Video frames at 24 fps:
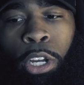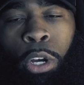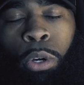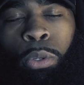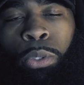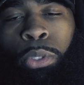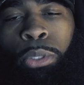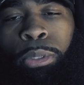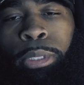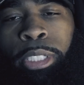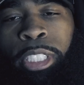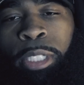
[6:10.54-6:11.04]

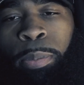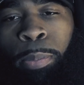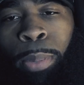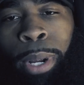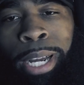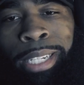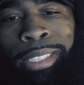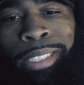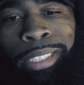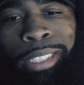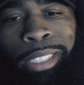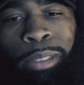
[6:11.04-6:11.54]
go through his
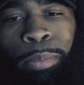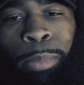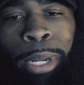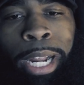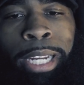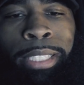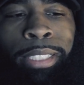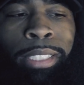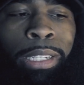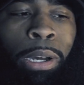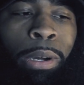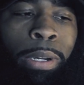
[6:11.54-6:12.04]
process, but
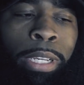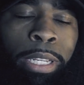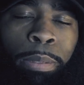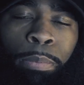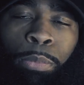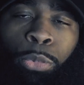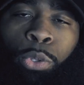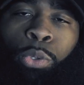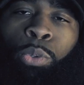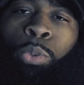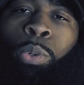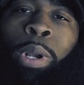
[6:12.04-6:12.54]
I saw
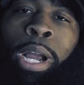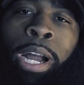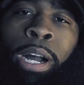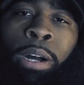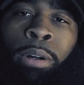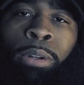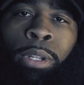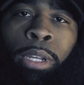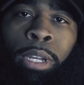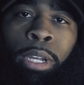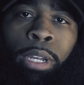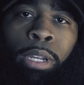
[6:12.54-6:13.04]
him
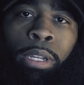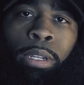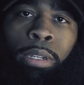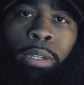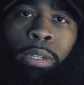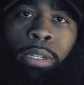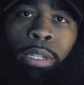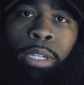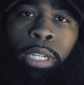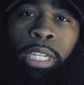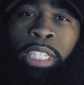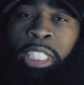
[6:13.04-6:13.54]
throughout
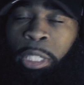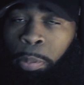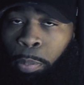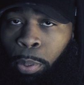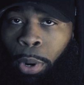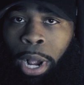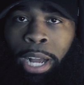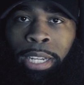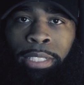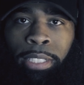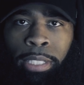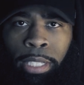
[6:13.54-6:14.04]
his
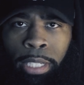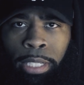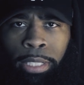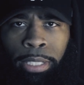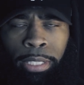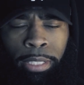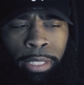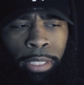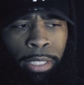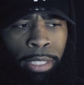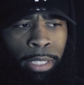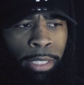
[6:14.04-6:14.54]

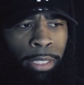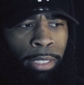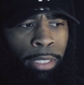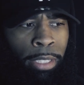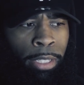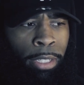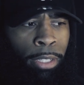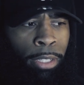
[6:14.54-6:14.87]
process, and